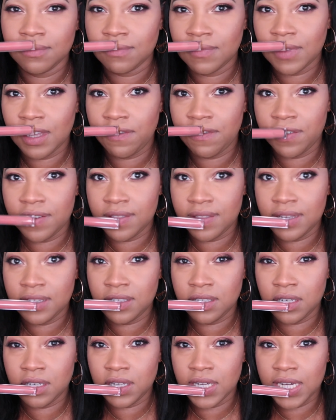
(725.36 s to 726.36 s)
for
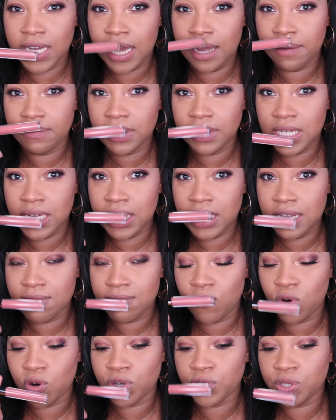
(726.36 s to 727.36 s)
this look, I'm leaning
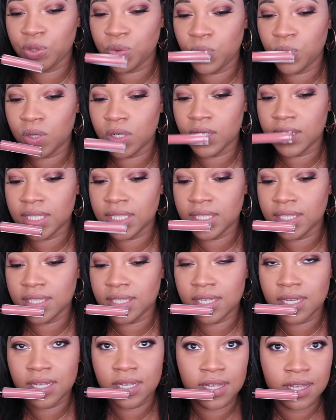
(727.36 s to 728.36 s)
more
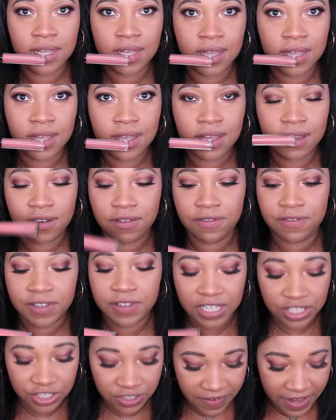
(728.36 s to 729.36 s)
towards
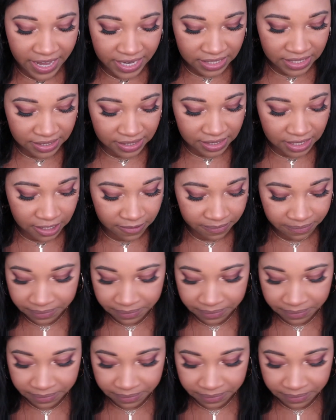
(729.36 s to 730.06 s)
Flesh Fantasy.